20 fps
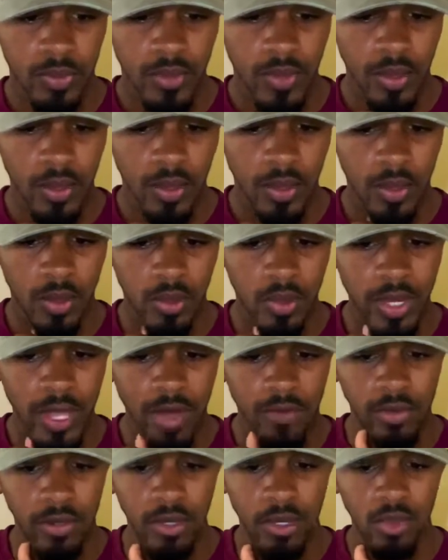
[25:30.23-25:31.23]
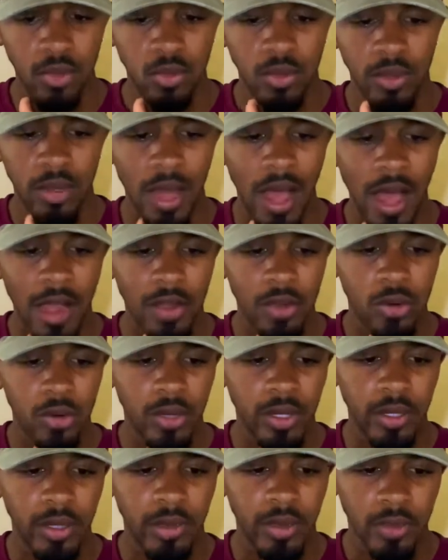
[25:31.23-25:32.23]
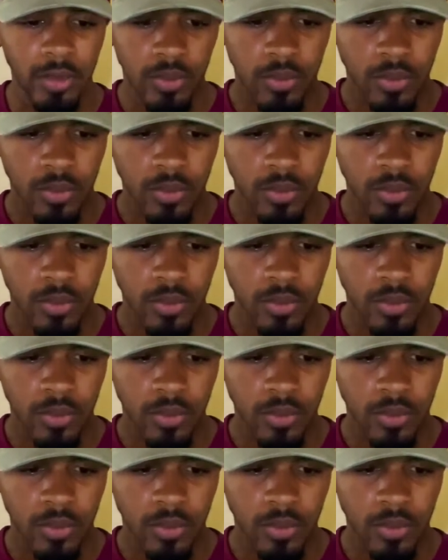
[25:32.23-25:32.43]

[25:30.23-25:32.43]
We have another one, IOL,